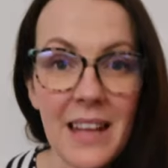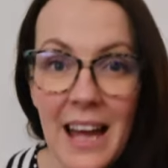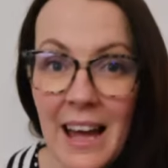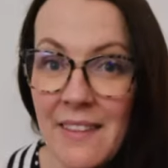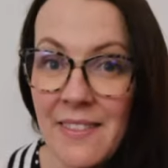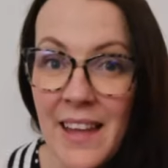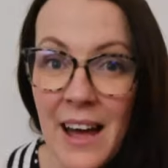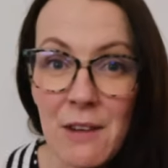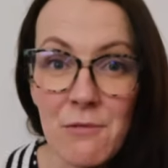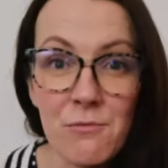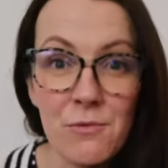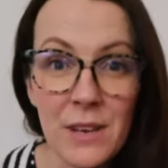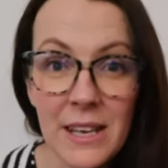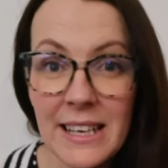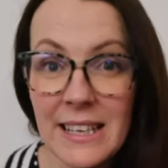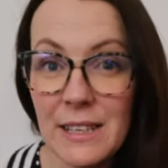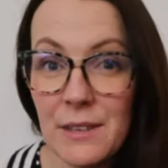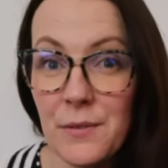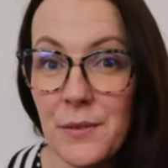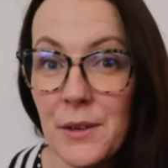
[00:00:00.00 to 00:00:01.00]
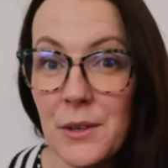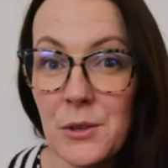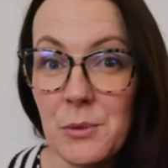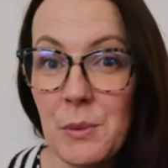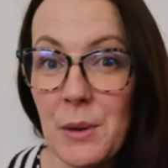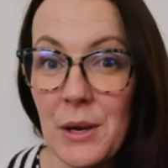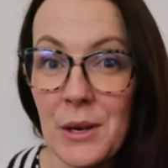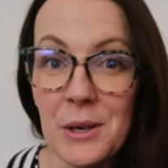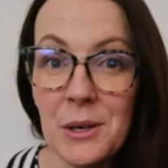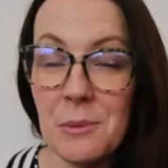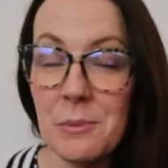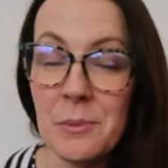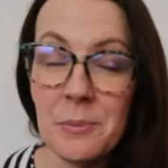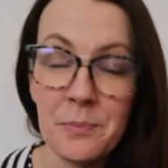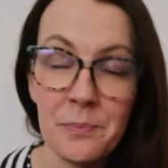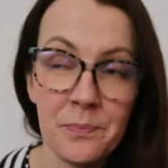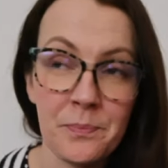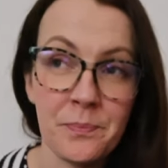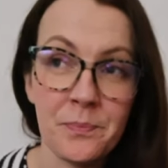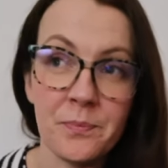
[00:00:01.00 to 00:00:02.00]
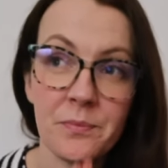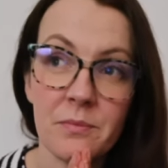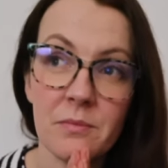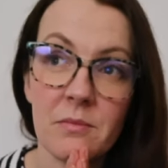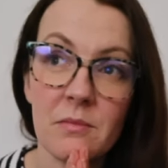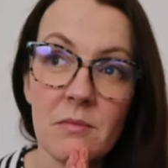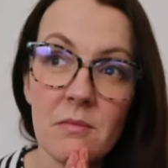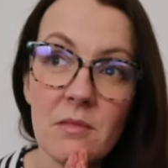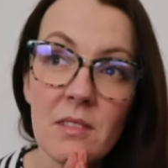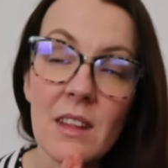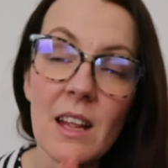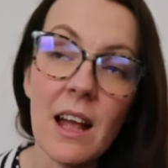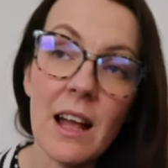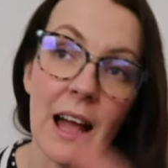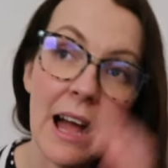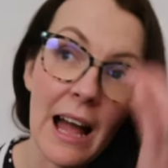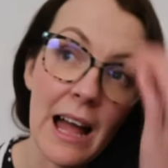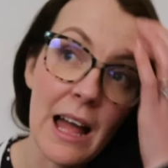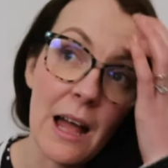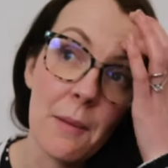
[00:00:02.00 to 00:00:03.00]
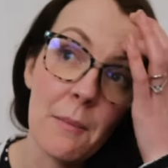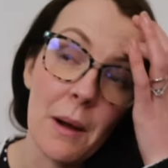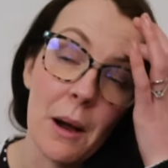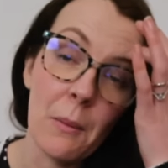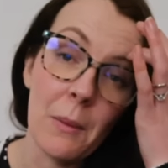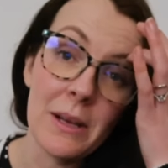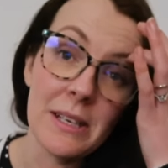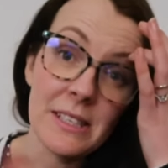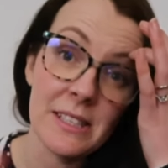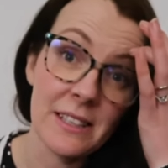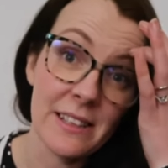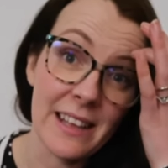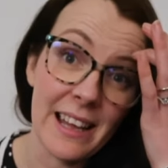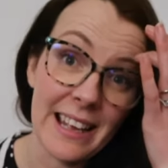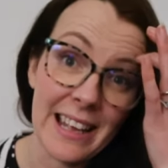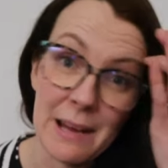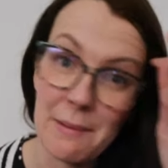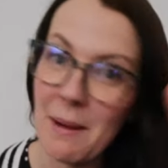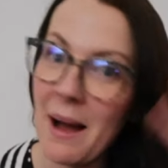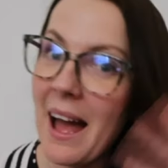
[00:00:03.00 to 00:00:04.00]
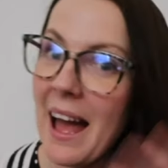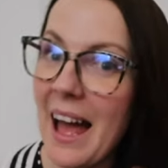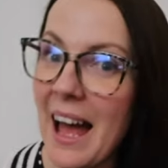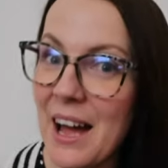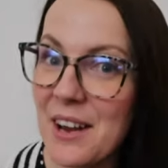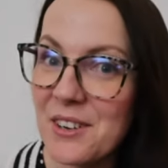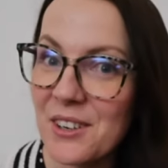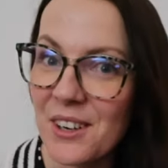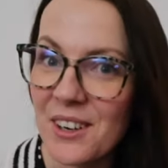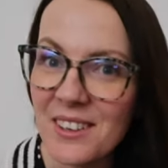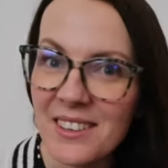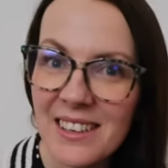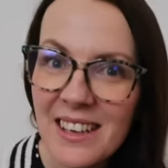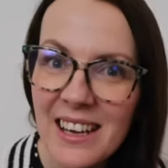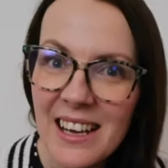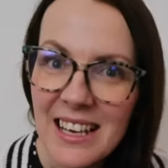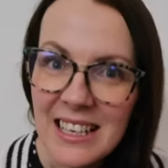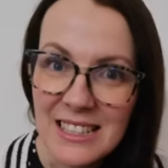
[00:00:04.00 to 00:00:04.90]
And that really filled me up. I went to get my hair done.